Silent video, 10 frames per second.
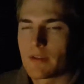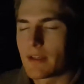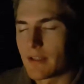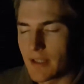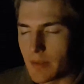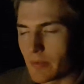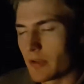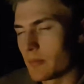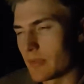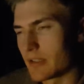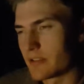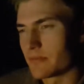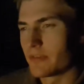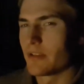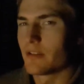Then I came home, had
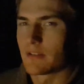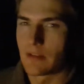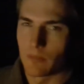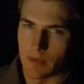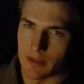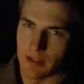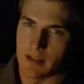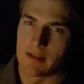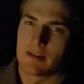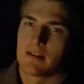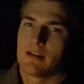some food, and then went there.